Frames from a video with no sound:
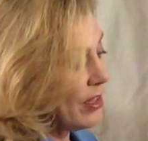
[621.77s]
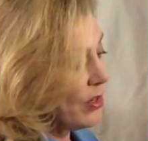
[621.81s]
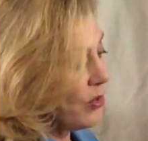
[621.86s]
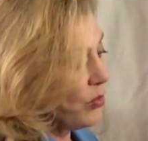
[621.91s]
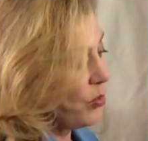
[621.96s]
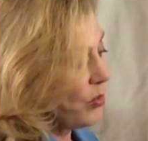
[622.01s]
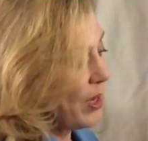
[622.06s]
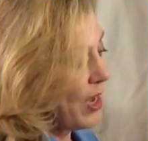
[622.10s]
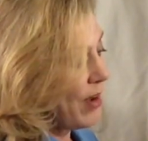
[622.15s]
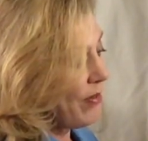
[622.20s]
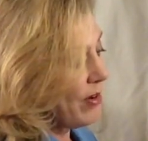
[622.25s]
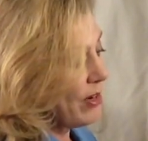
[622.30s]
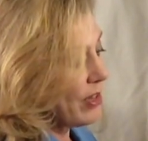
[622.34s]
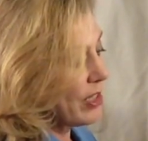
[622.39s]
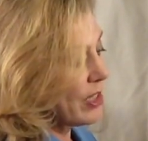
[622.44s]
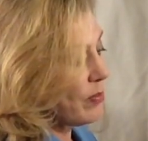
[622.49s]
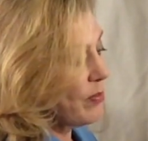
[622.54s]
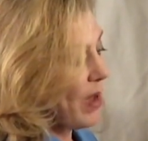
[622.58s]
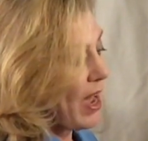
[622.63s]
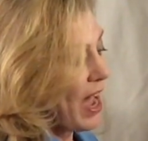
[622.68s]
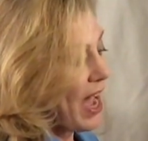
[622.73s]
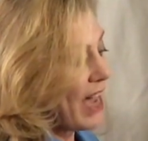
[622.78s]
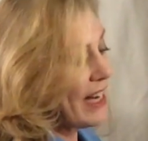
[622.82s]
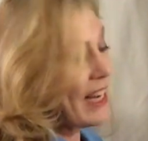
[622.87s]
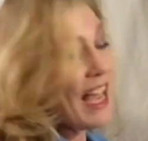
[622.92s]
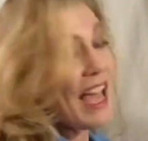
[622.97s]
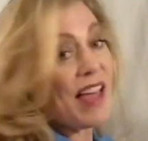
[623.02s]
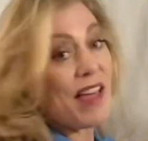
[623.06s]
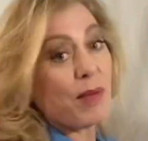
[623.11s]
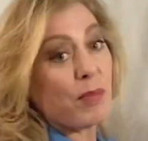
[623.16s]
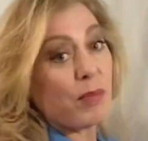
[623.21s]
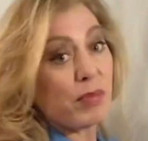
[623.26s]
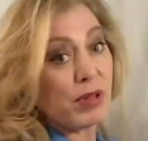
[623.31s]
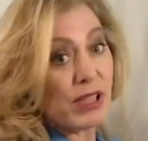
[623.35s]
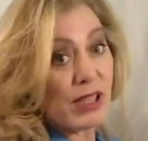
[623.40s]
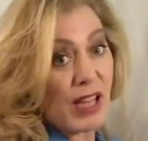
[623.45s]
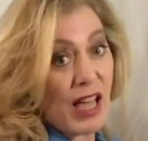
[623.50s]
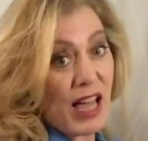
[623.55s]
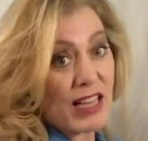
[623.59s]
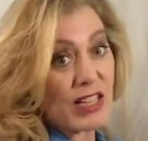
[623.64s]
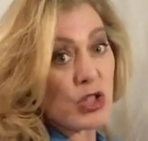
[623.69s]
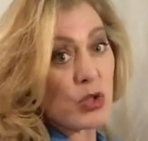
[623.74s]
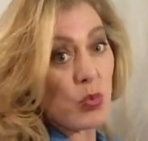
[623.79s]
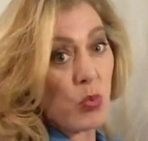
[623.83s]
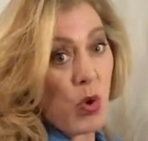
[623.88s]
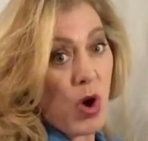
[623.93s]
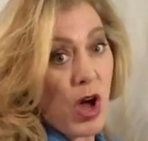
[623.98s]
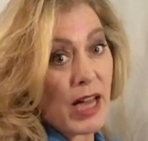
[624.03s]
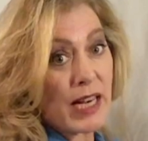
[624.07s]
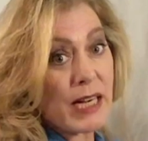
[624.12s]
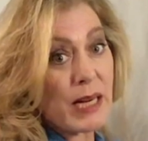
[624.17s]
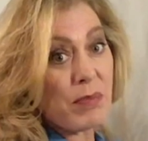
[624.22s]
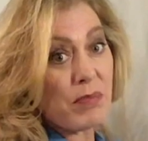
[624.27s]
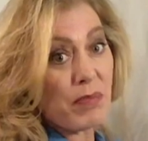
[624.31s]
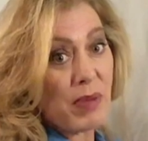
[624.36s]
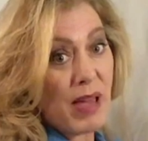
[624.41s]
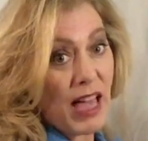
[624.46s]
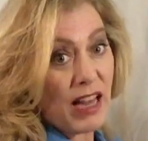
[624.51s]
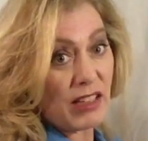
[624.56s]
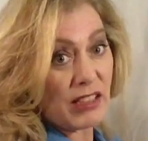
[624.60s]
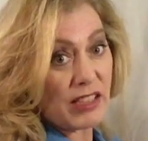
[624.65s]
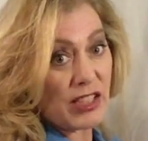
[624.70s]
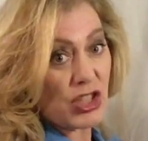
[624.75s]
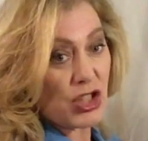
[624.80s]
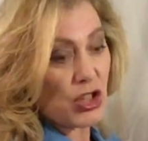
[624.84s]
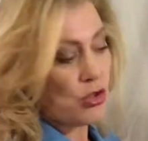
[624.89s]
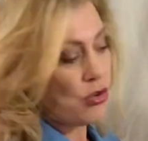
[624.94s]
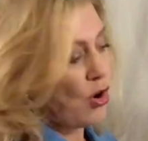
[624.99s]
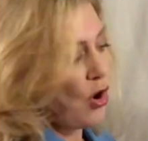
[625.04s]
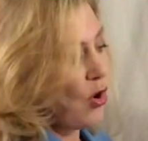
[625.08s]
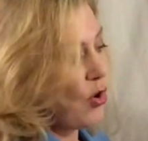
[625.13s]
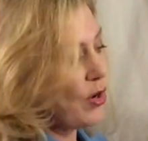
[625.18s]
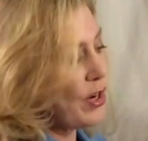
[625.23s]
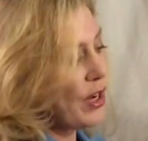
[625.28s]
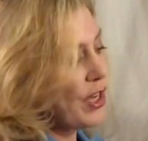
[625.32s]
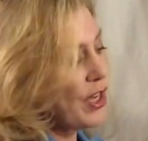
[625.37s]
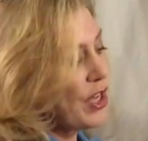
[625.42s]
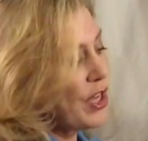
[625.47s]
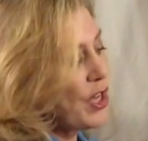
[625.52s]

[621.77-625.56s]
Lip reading: We have our spot, +1 penalty stroke.